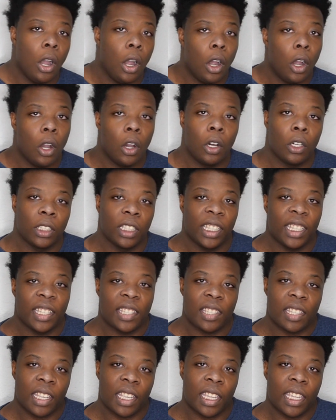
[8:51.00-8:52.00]

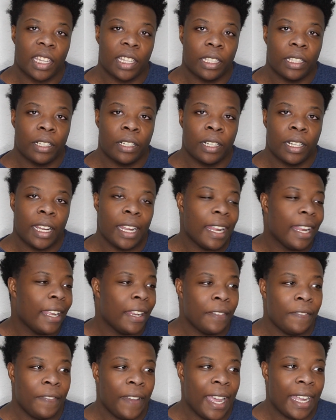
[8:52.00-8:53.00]
Ollie's the killer.
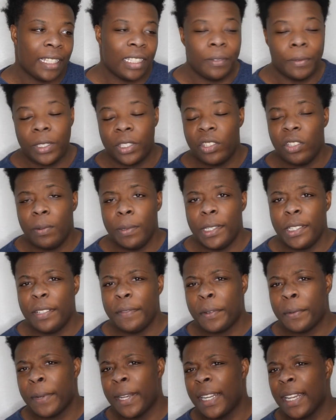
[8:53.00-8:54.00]
In fact, it was so much
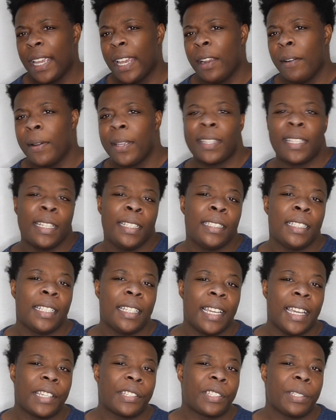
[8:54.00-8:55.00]
of a red herring that it
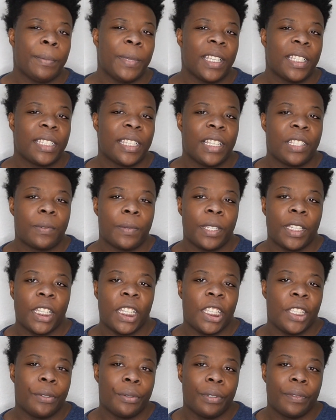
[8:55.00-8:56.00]
didn't actually make sense within
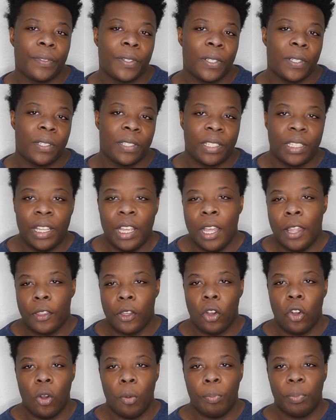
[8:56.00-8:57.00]
the universe.
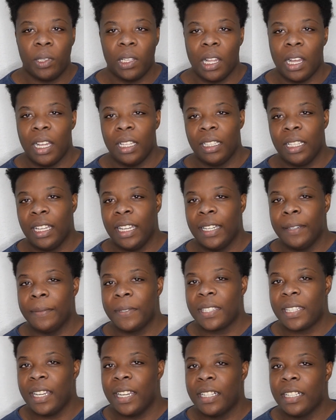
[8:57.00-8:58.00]
The whole plot line
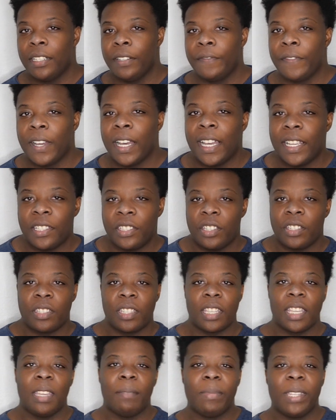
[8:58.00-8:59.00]
was kind of devised just
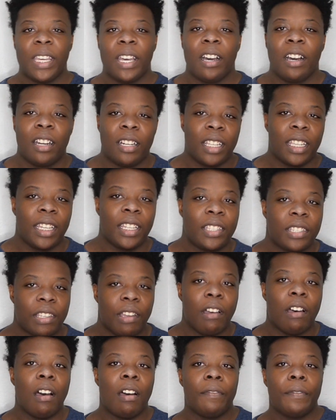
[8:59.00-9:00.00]
to keep the
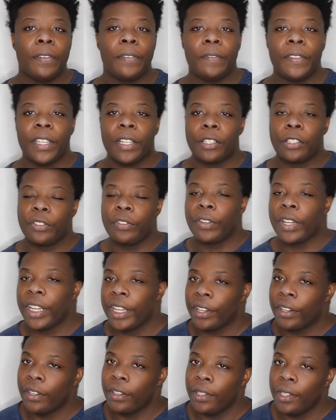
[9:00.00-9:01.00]
audience off of their
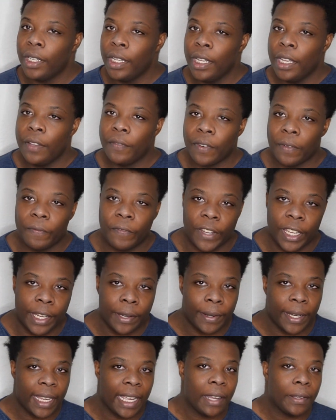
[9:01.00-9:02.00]
trail from
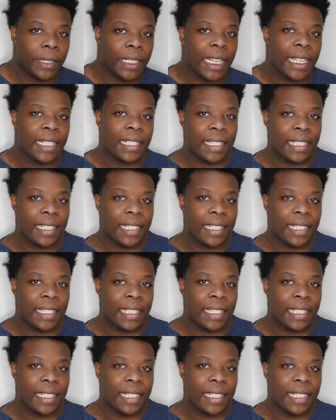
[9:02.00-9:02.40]
figuring out that